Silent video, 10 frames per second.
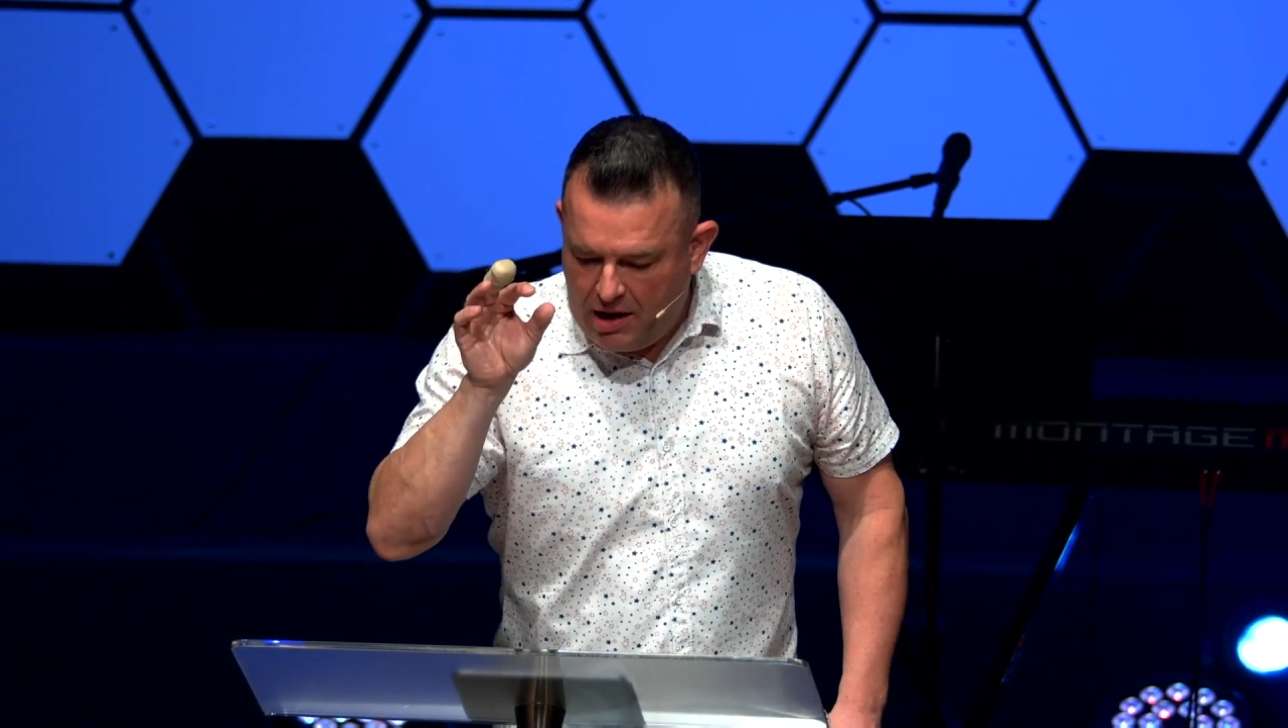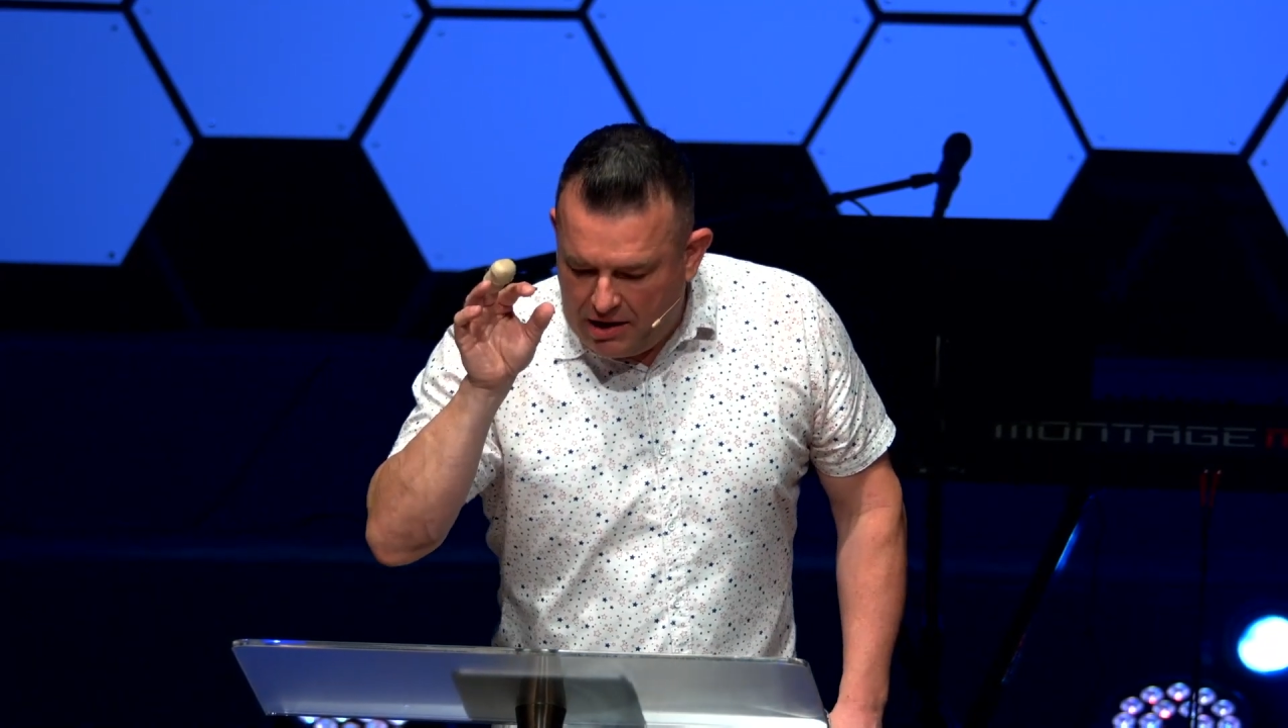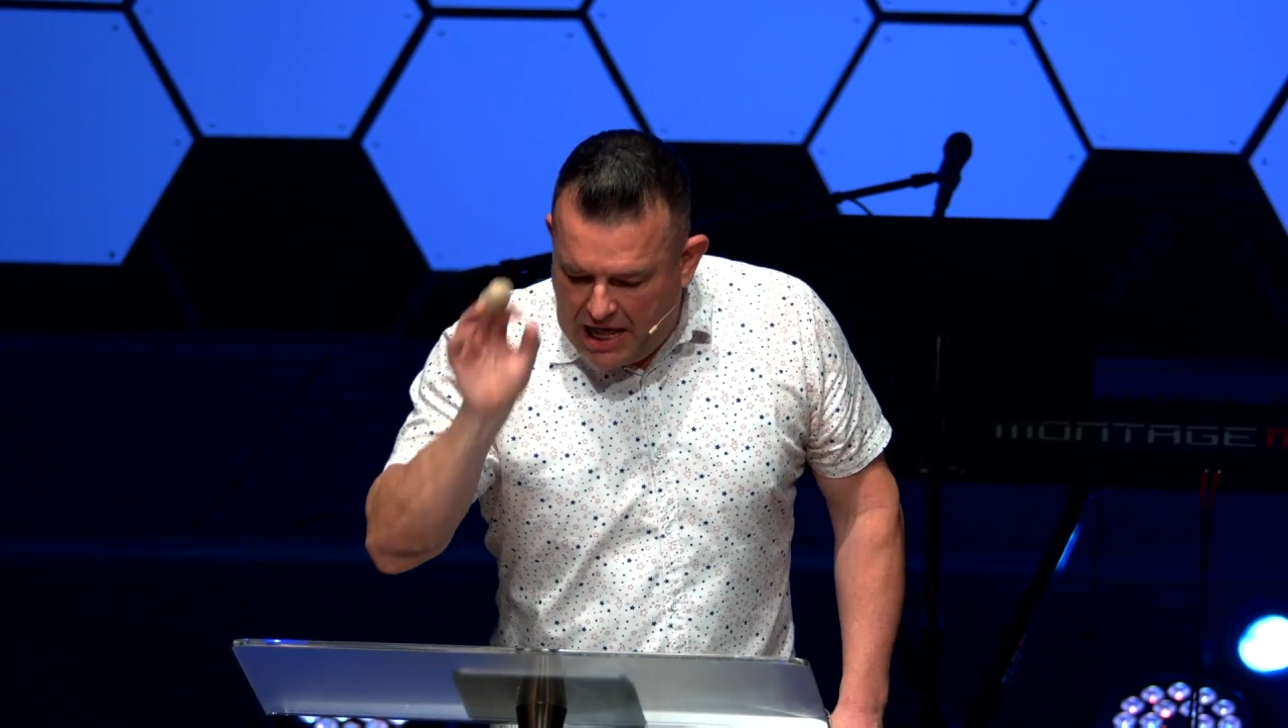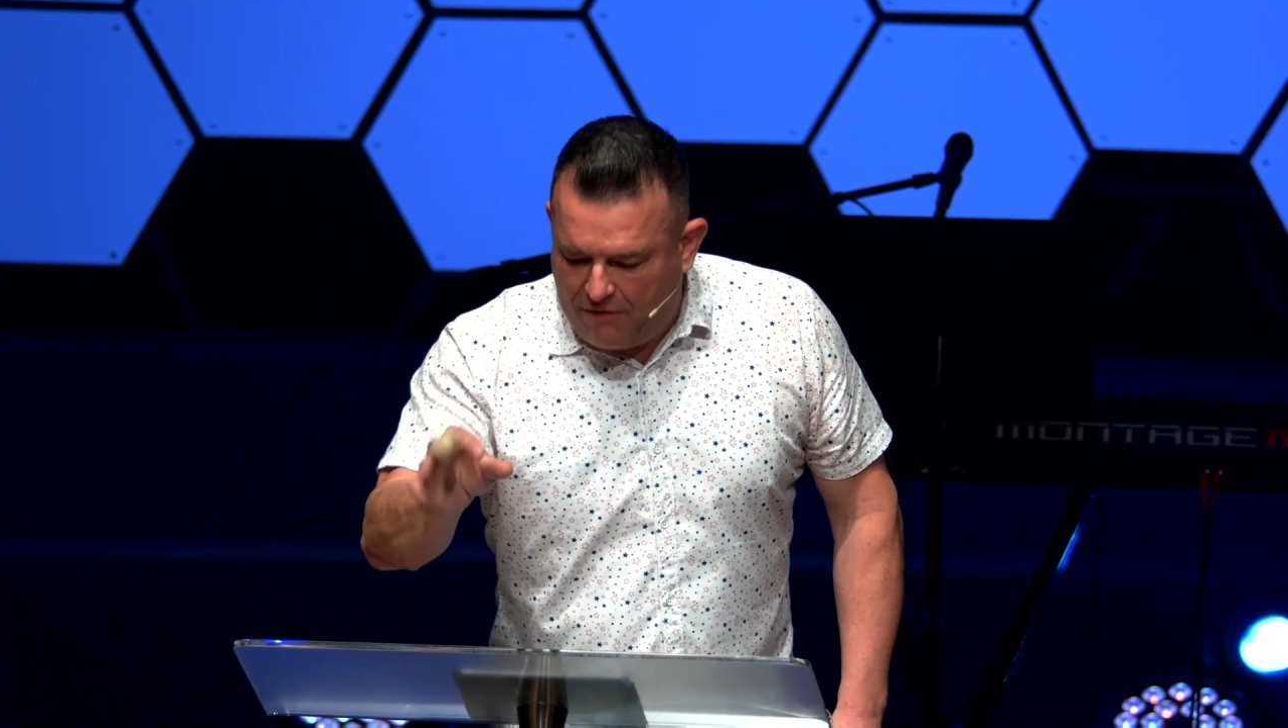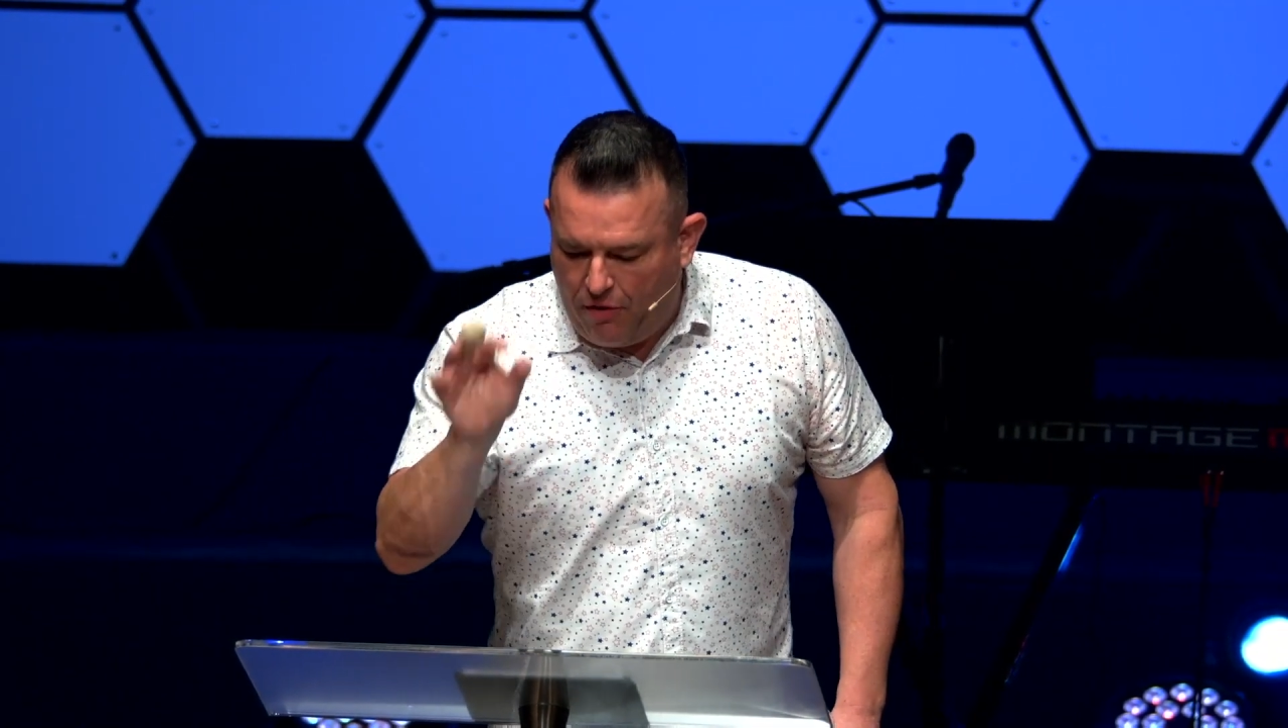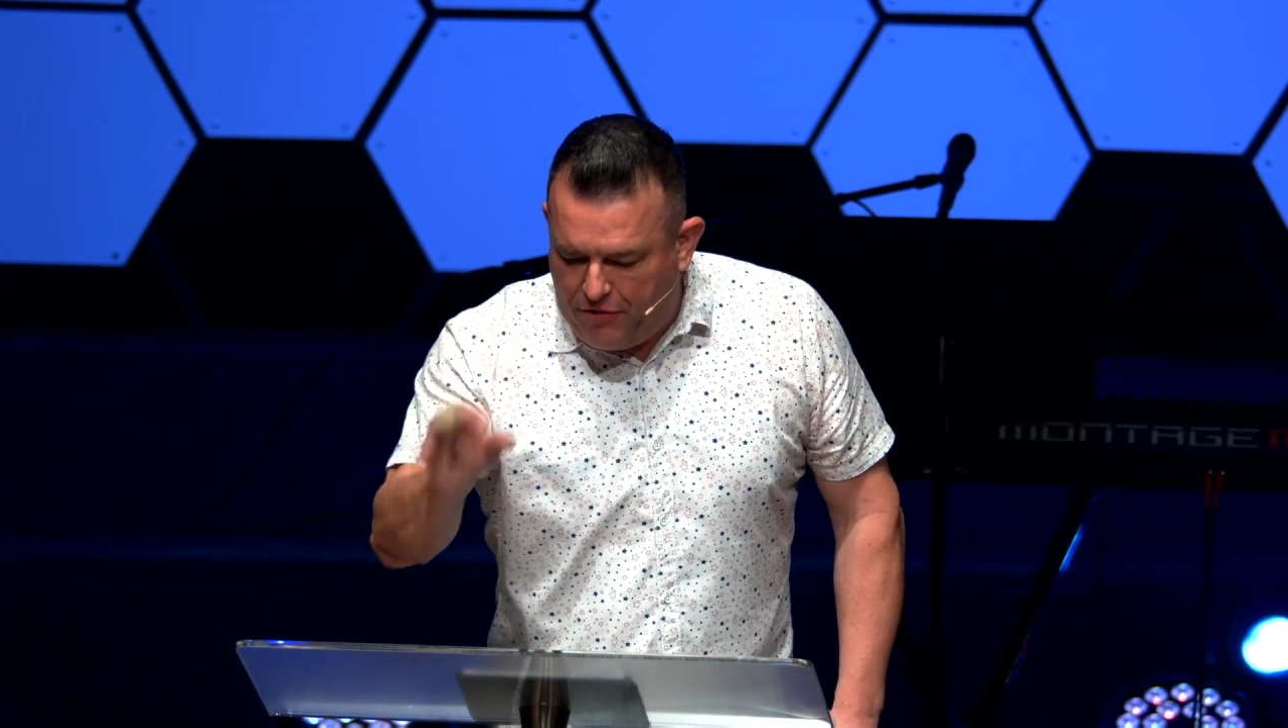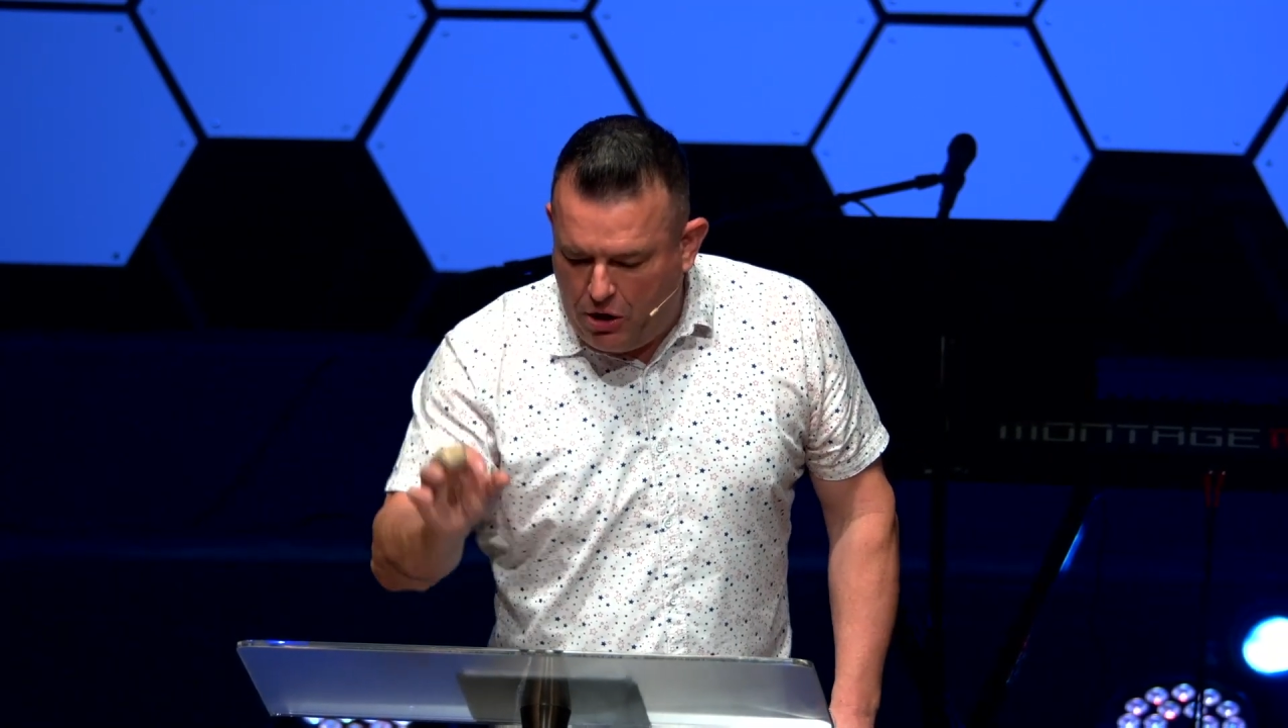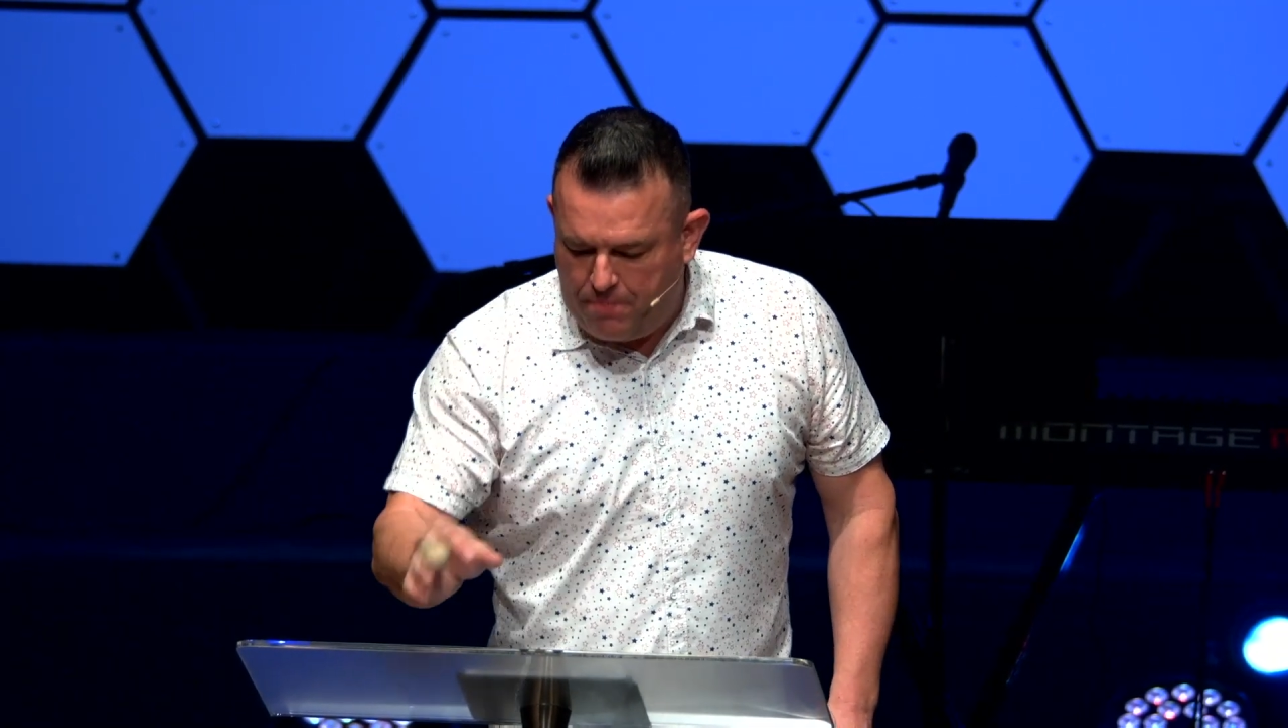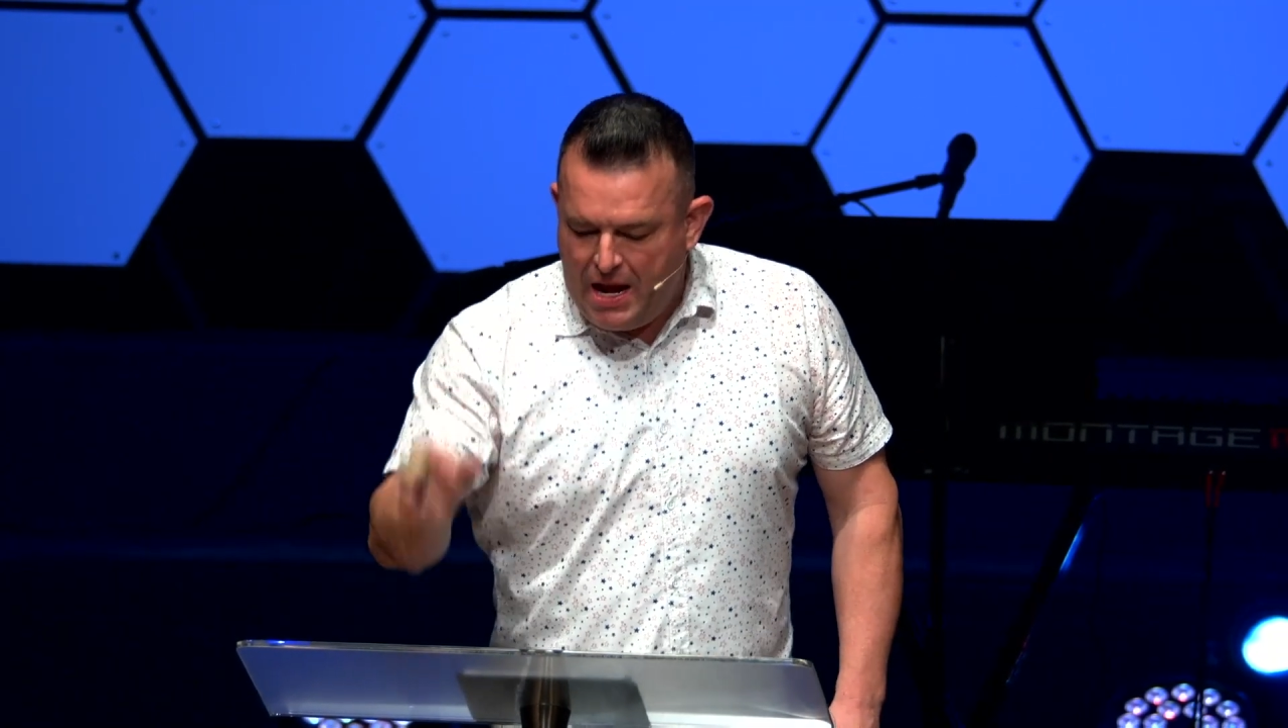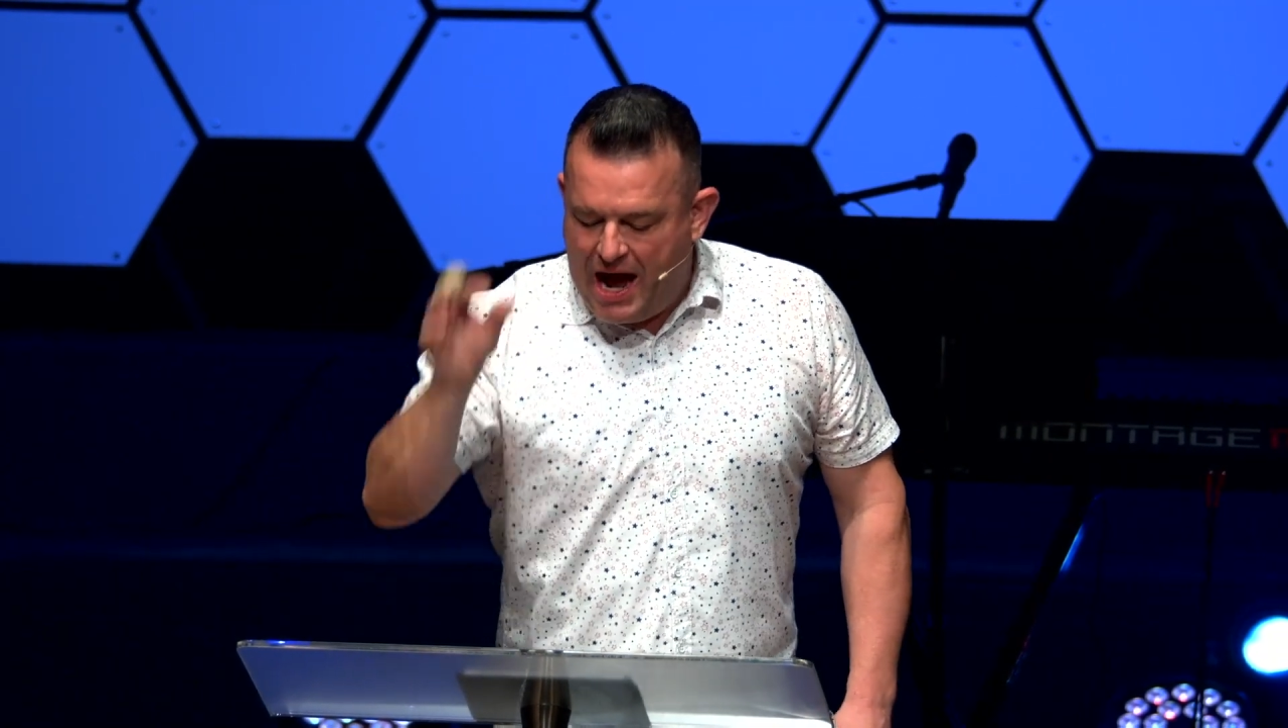level
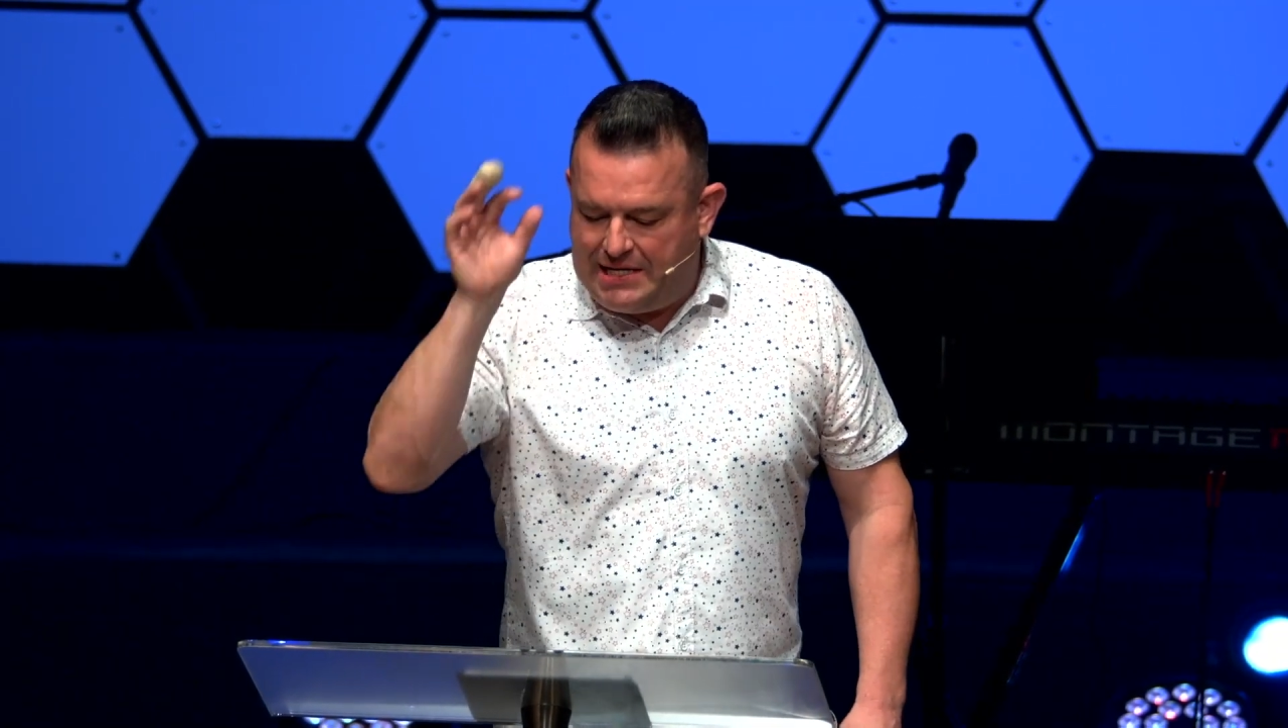view